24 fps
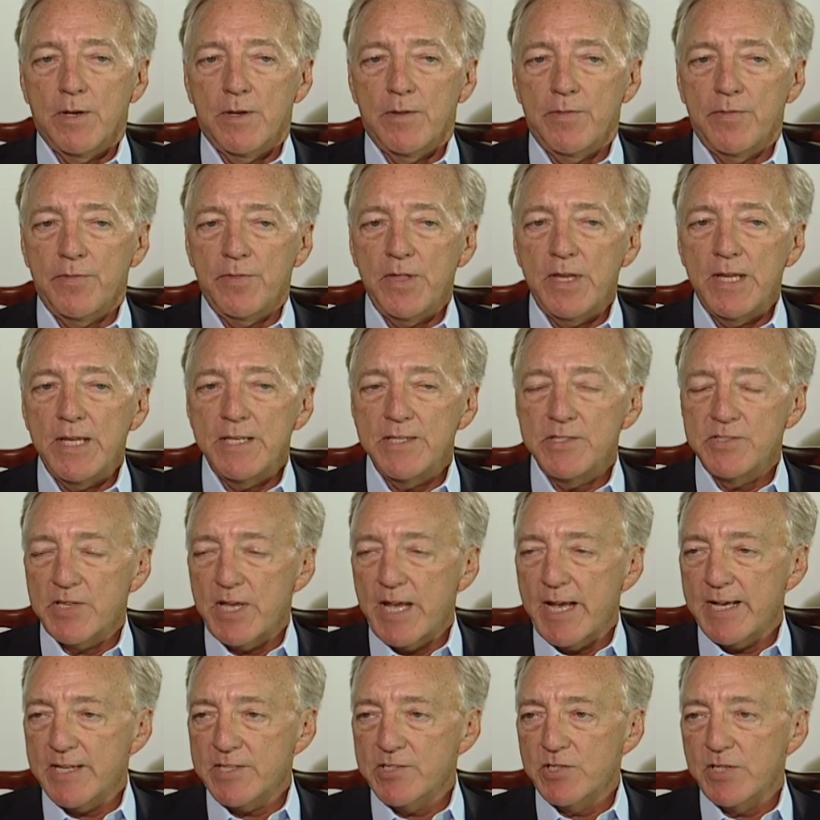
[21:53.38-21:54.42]
things,
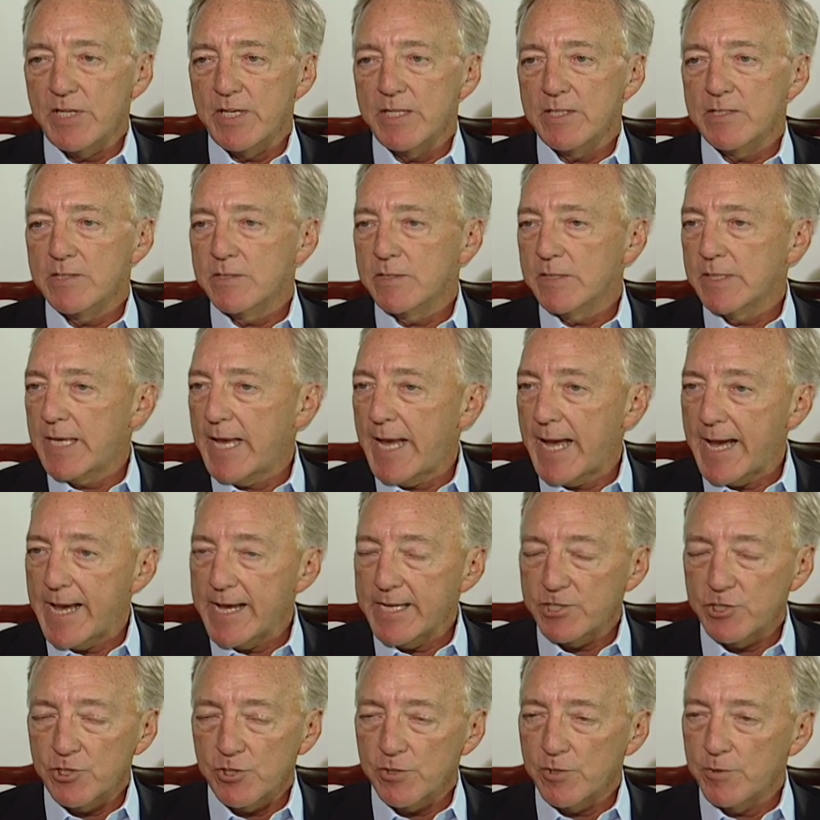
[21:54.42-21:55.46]
assets,
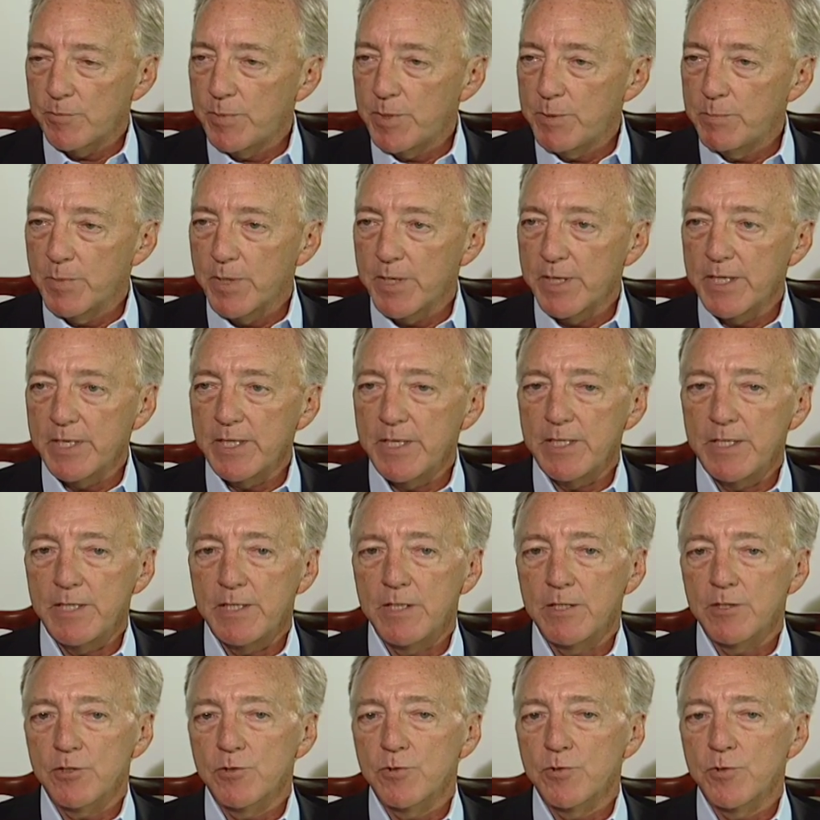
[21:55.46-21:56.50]
cash, it could be money,
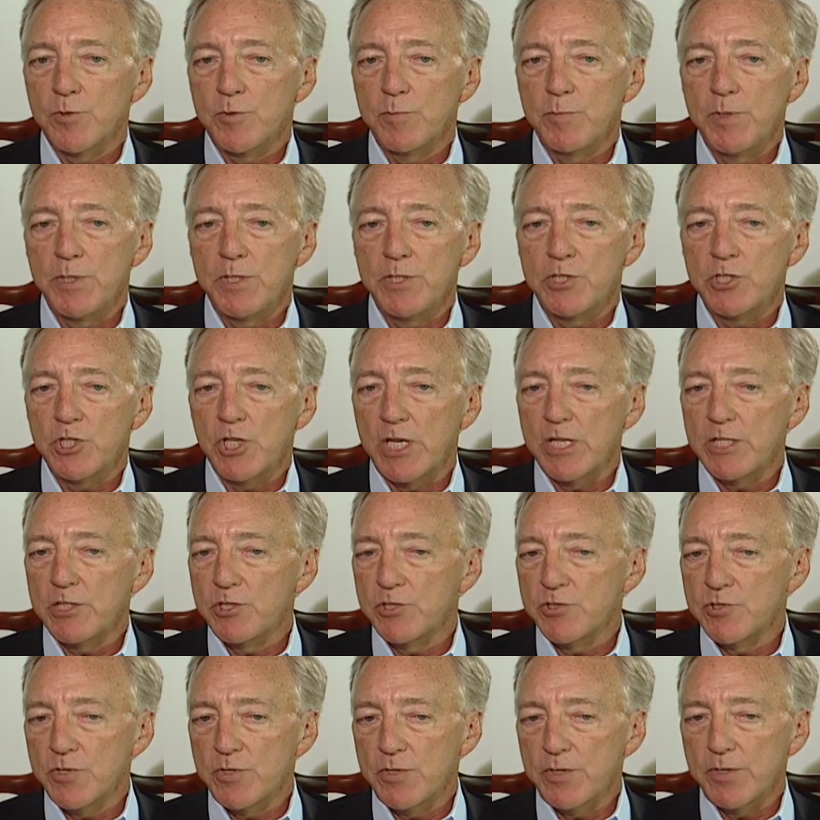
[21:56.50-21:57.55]
it could be
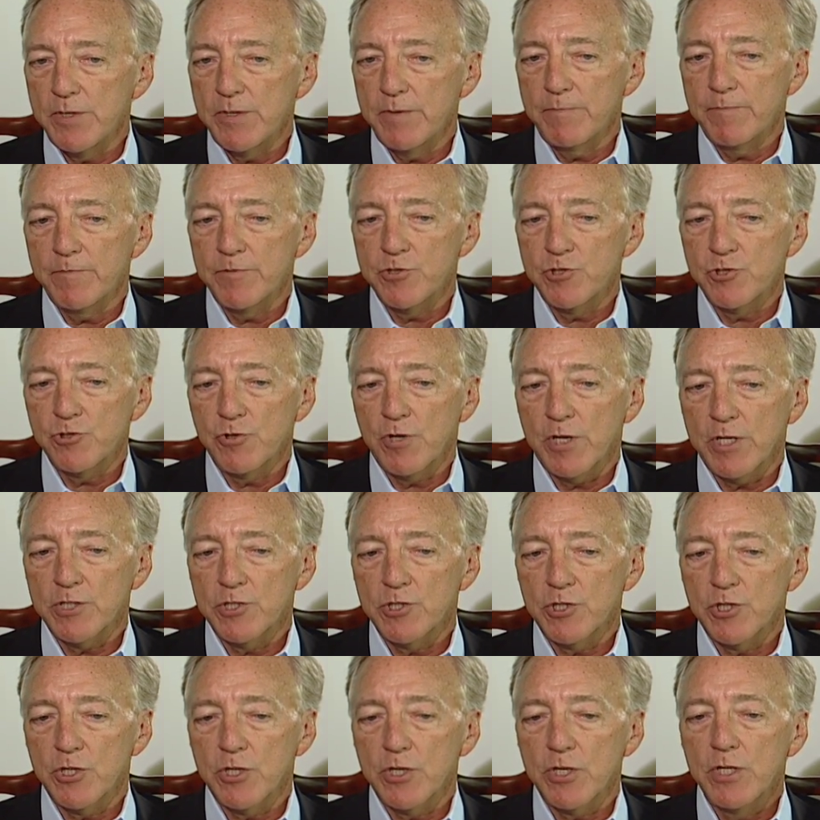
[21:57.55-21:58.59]
changes in
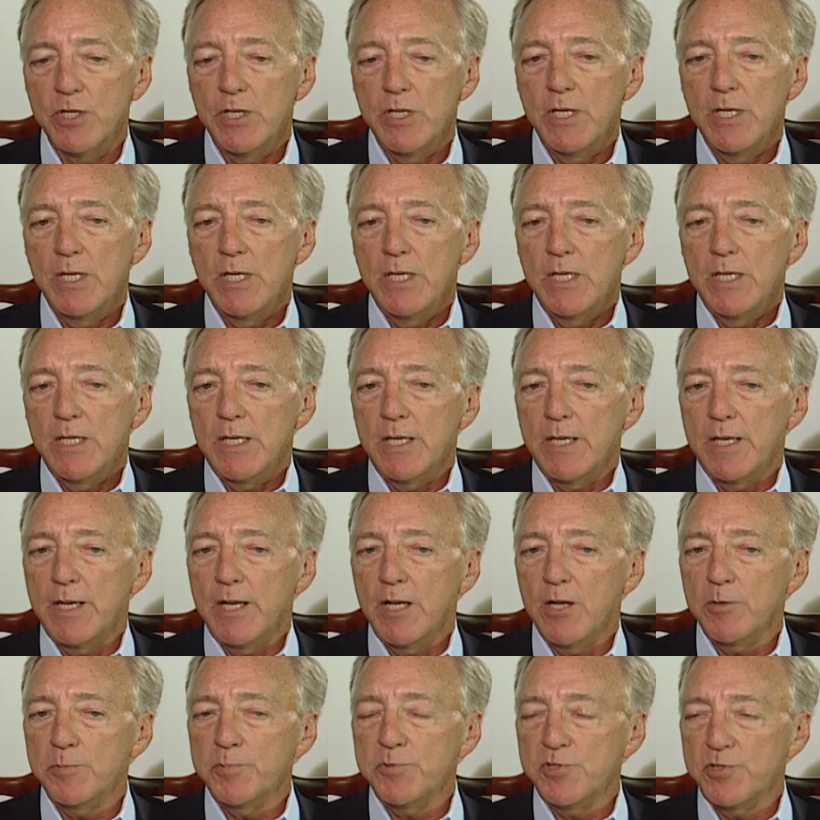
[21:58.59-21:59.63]
infrastructure. It
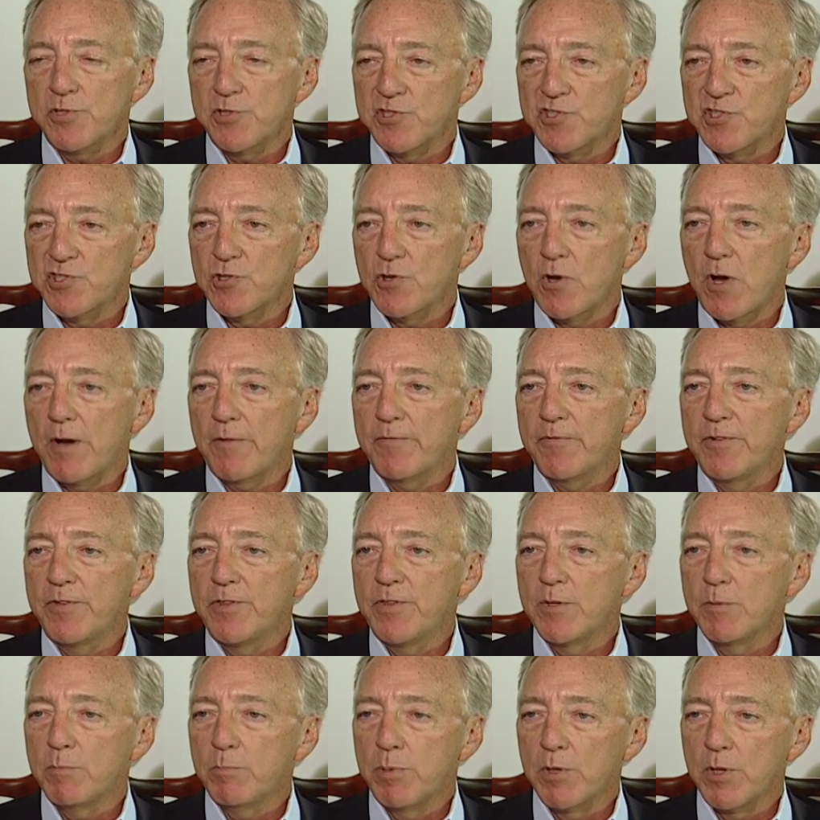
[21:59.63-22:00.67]
helps to
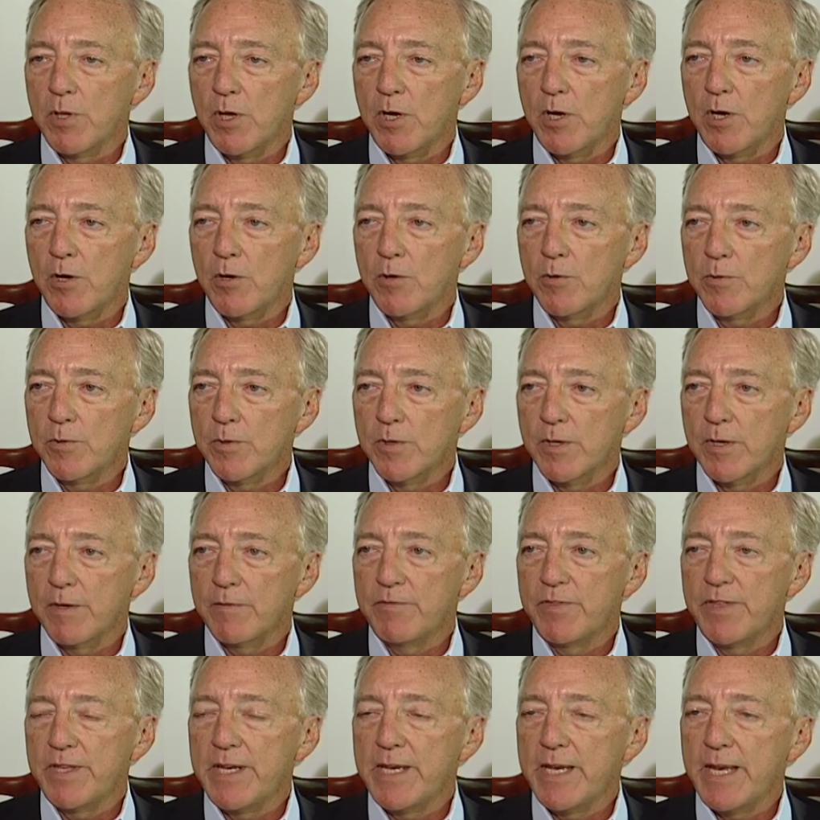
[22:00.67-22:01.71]
soften the blow
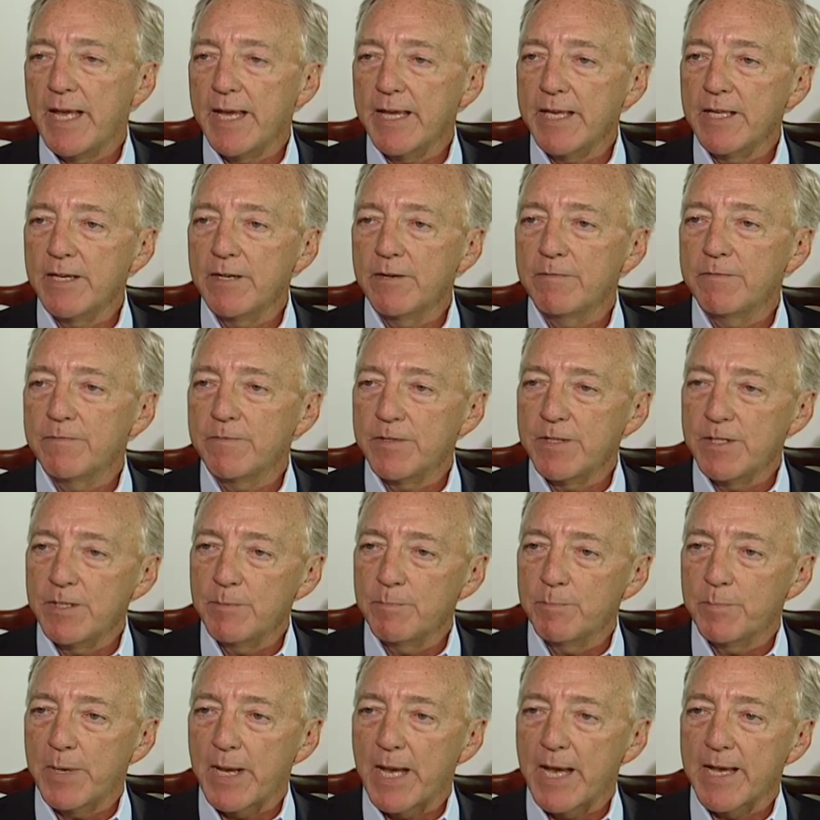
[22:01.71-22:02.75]
of the negative
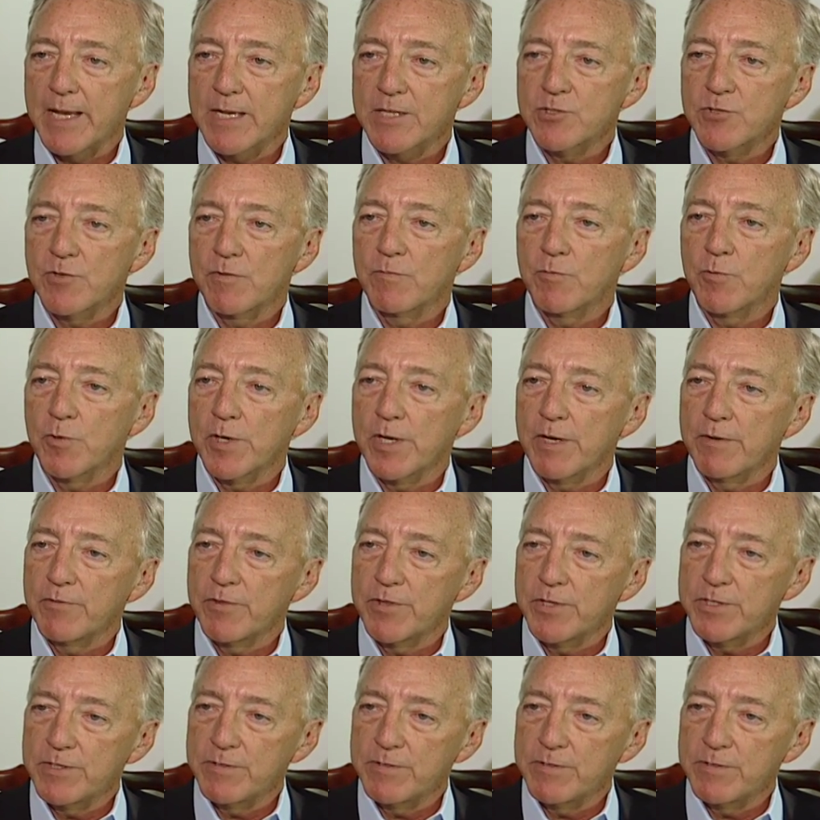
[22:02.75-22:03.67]
impacts of whatever the